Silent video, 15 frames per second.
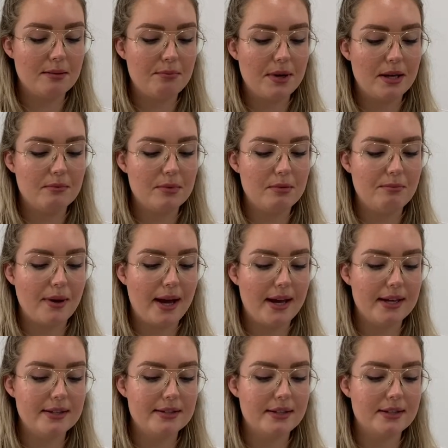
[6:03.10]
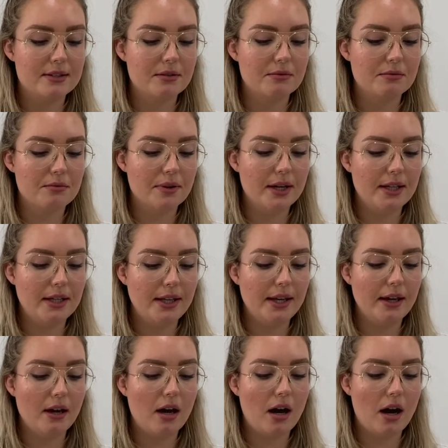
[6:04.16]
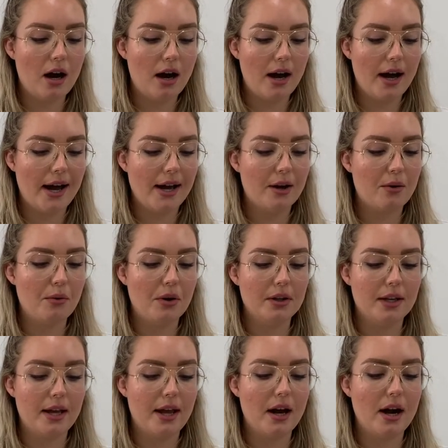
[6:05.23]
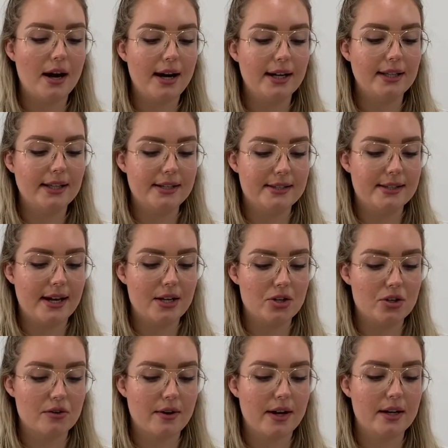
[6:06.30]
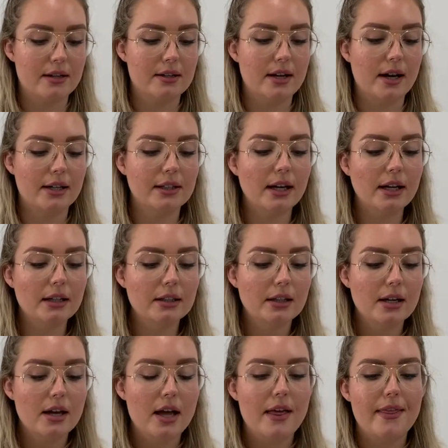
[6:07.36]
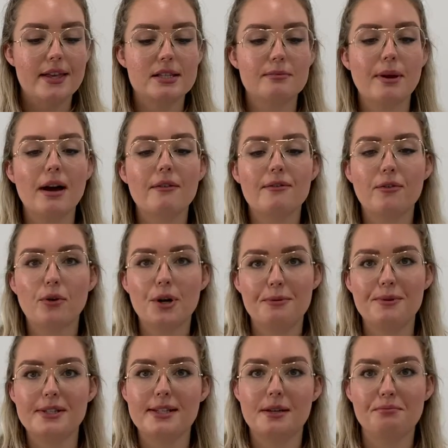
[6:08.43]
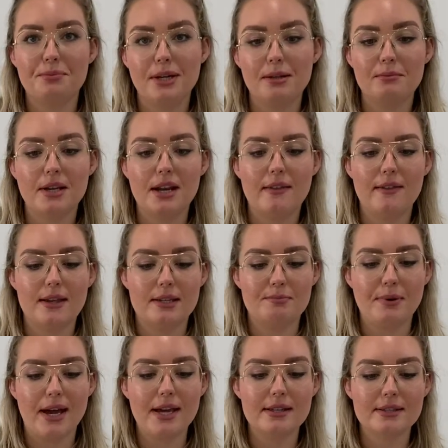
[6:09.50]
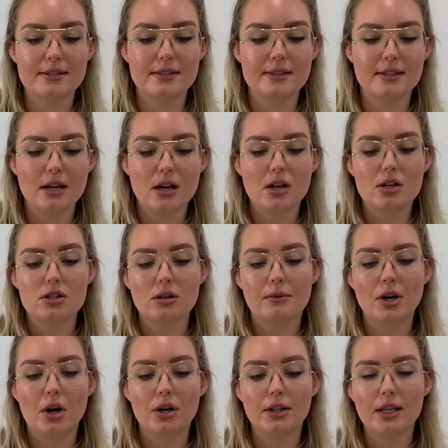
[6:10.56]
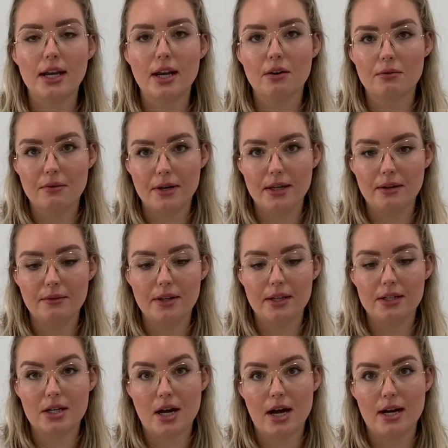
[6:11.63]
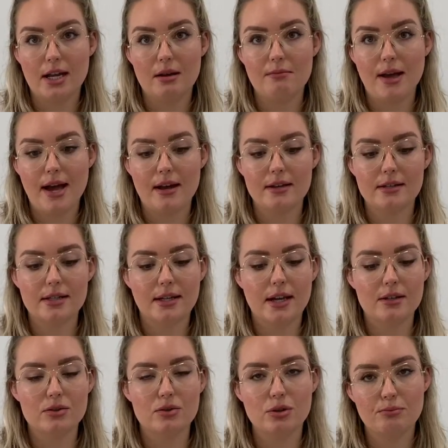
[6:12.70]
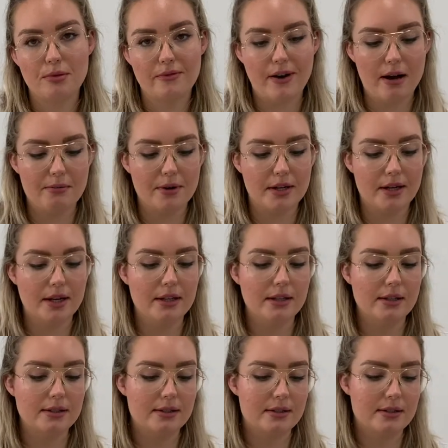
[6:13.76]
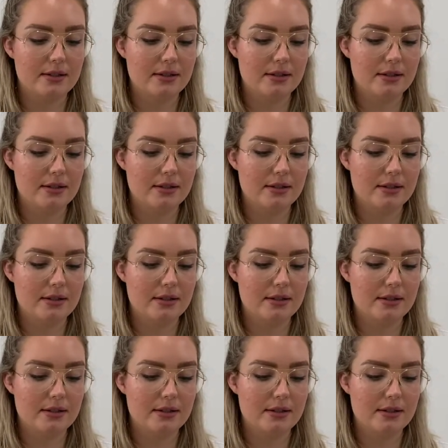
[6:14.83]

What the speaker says: pigment paste, it's a really high quality, highly saturated colour. There's about 40% pigment in these pastes, so we only need a really, really tiny amount to get super vibrant colours.